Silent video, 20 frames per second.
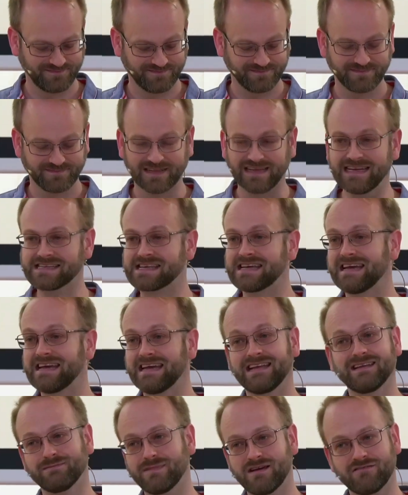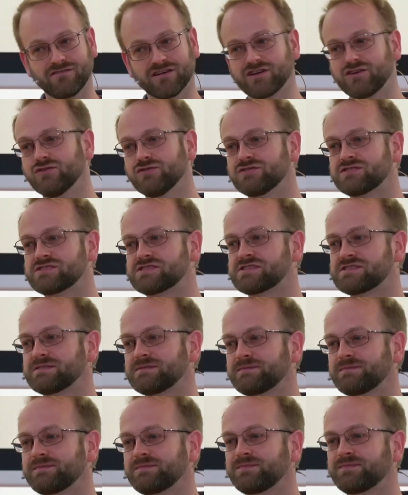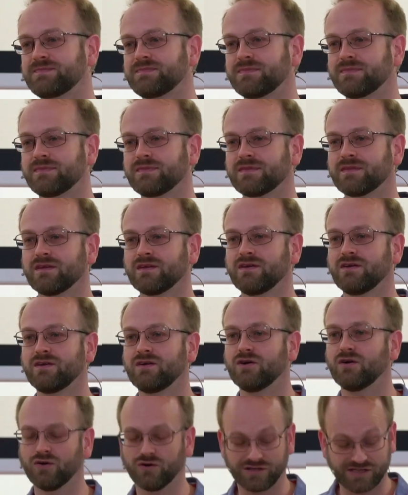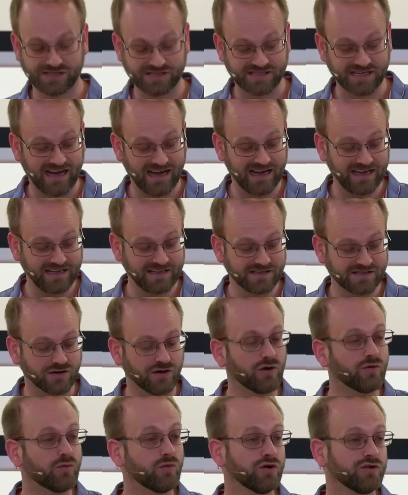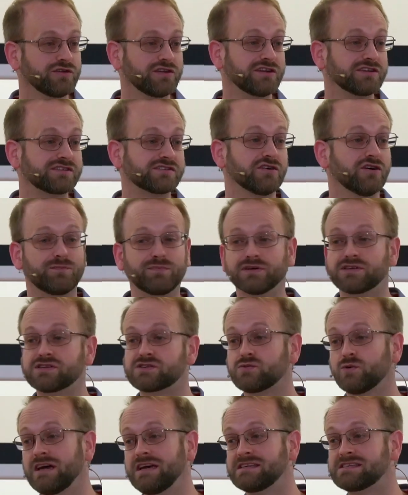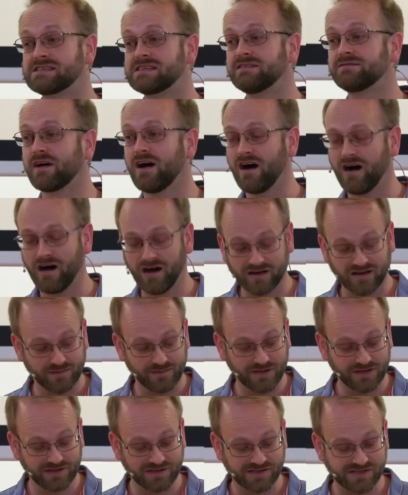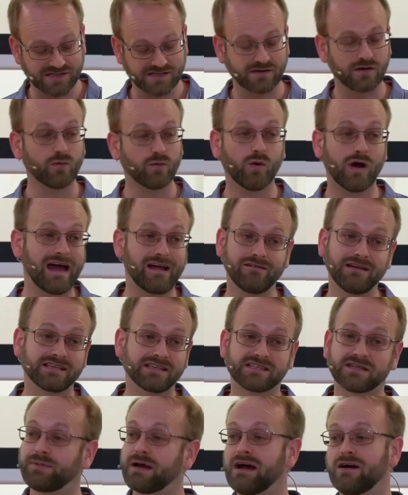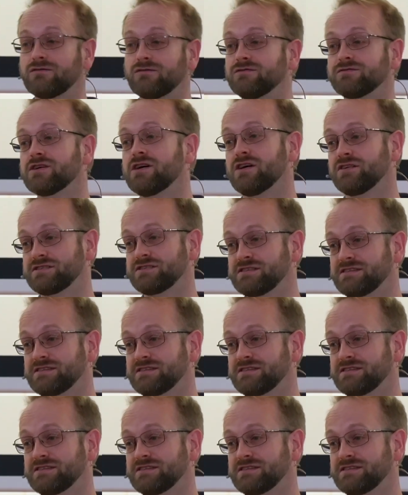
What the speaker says: Is it in miracles? Or signs, or wonders, or persuasive arguments? Where is the power of God?